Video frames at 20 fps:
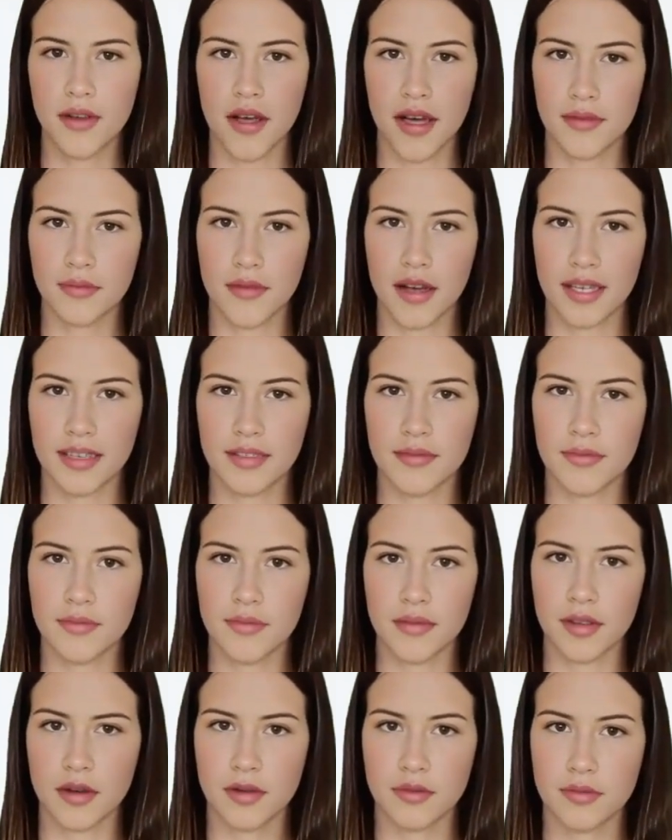Unlike its
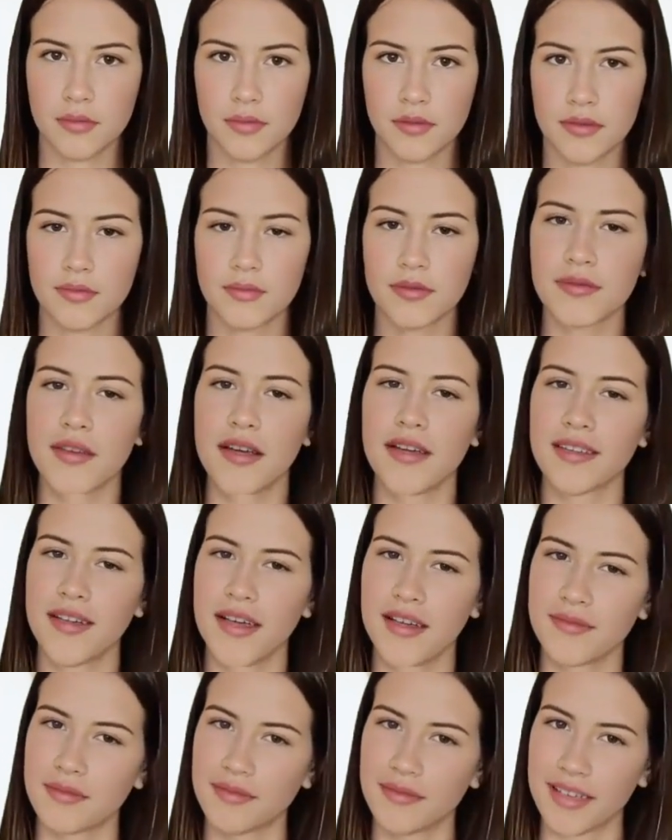peers which rely
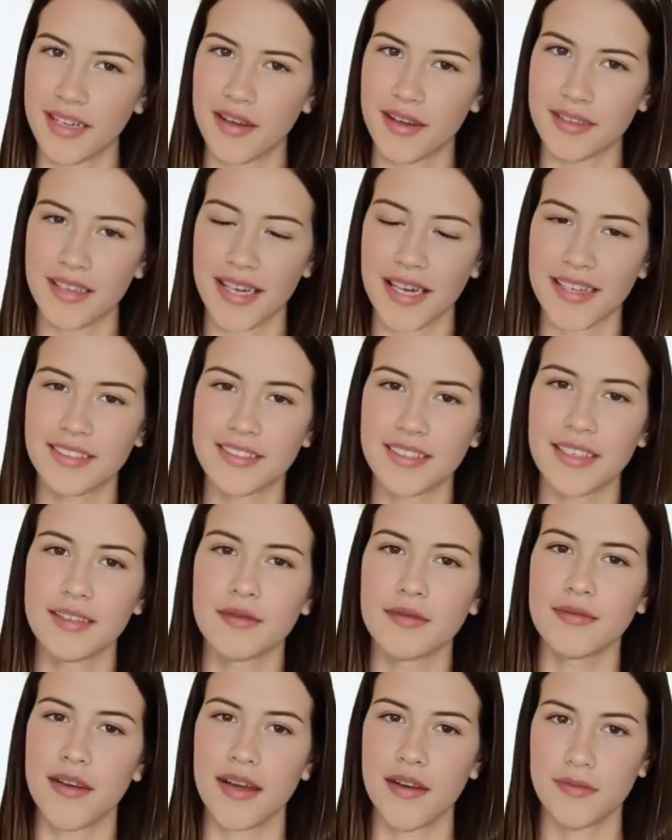heavily on asset
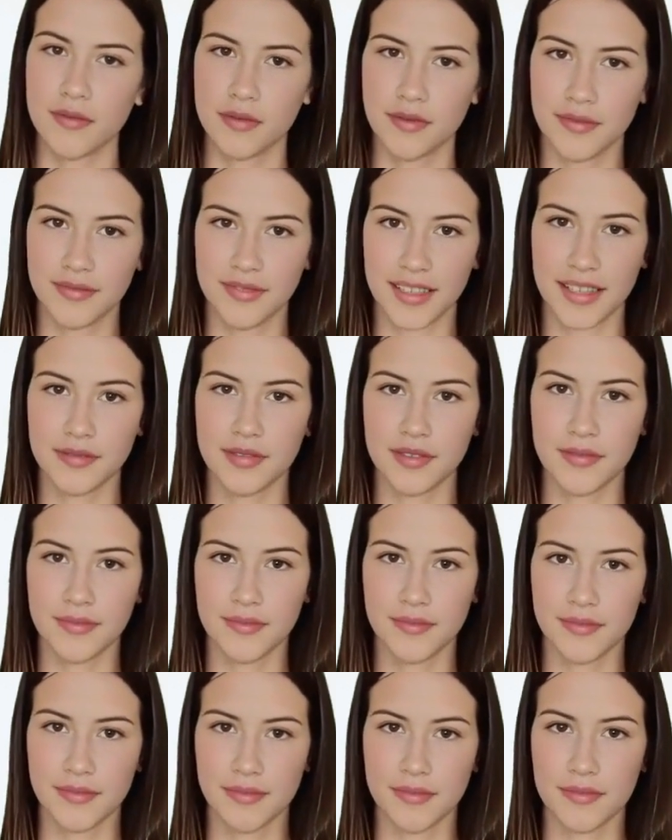collateralization,